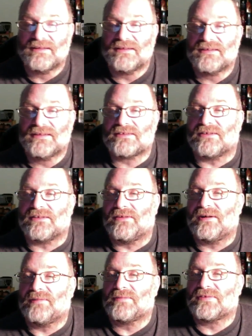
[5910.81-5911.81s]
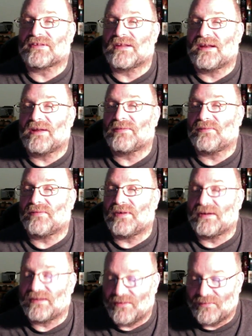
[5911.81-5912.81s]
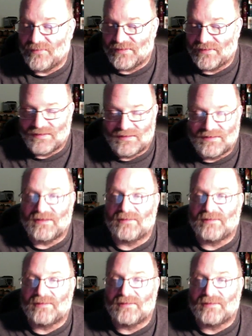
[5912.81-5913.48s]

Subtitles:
So I'm just gonna have to find out where the